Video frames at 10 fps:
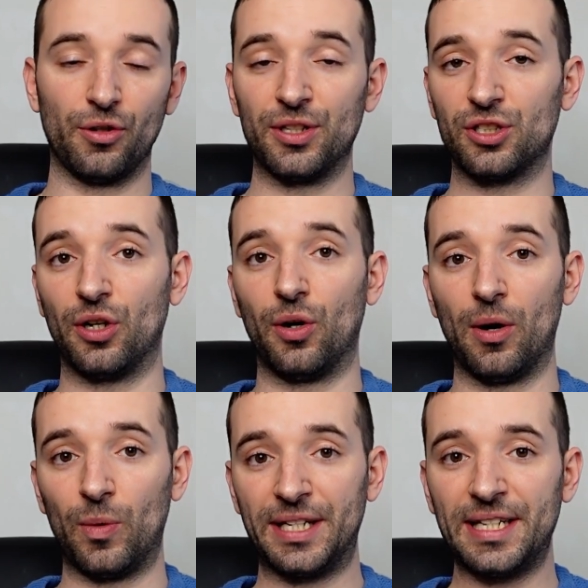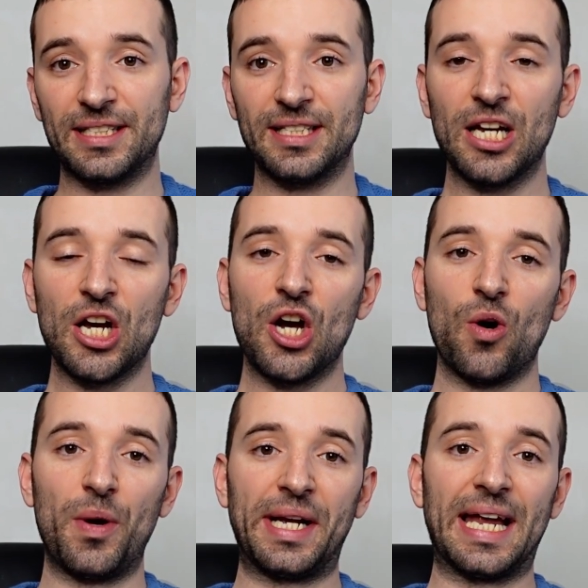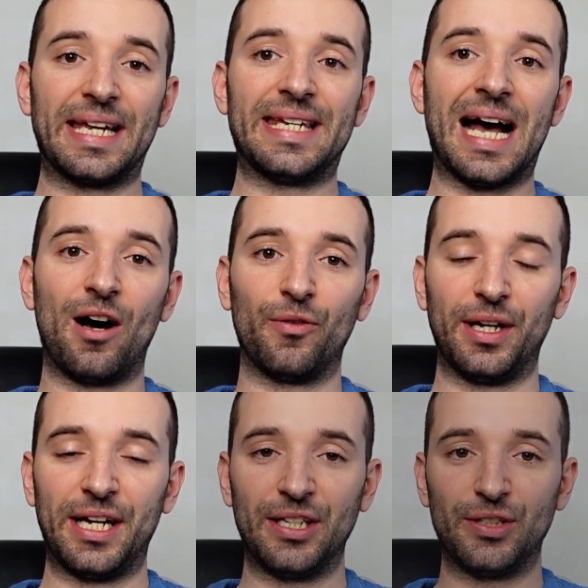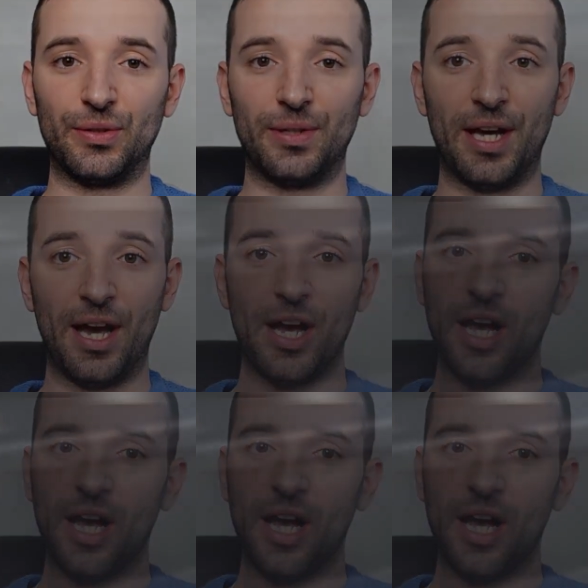And so with this, we get down into the